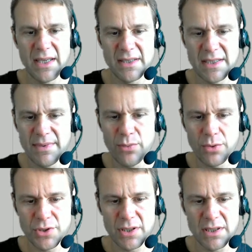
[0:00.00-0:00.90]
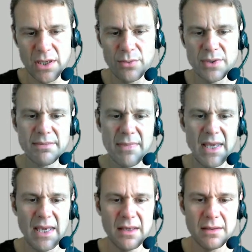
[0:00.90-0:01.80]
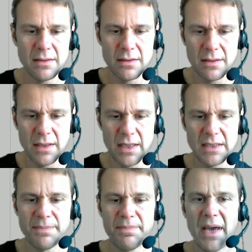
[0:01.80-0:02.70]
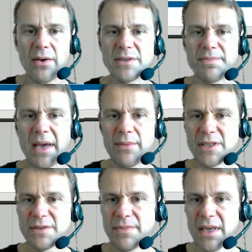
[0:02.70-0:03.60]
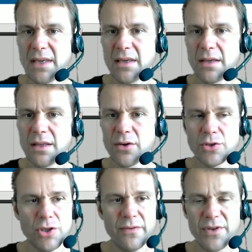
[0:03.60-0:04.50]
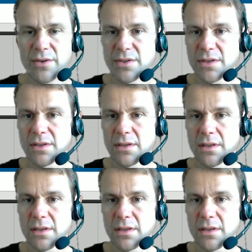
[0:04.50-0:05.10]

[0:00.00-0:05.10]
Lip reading: There's somebody watching this. Oh, was it me? It's always a pain when it's me. I've got 2 viewers.